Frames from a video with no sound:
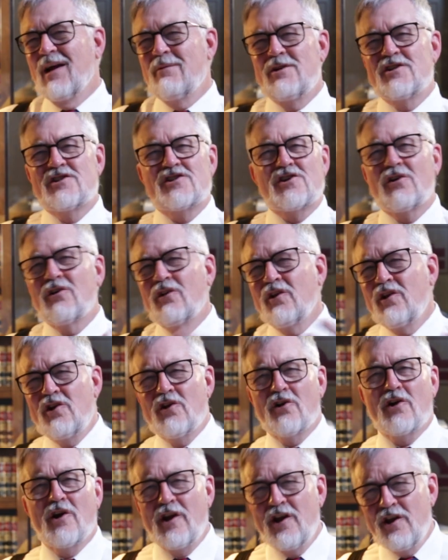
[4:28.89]
I mean, certainly
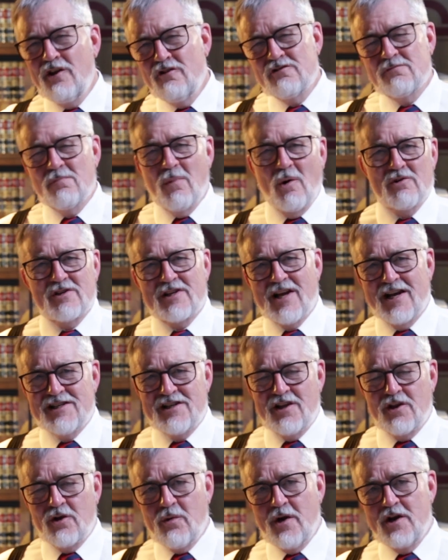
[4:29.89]
you're going to use both
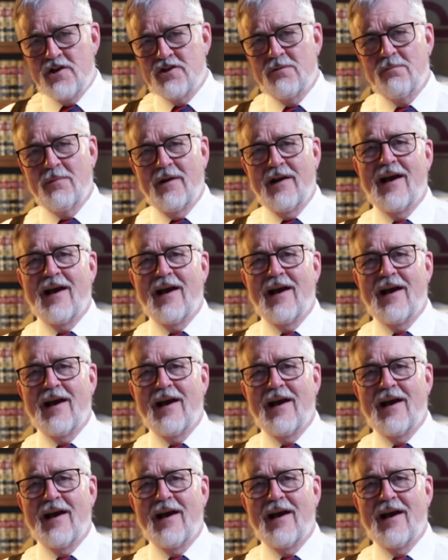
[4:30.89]
sides of the equation,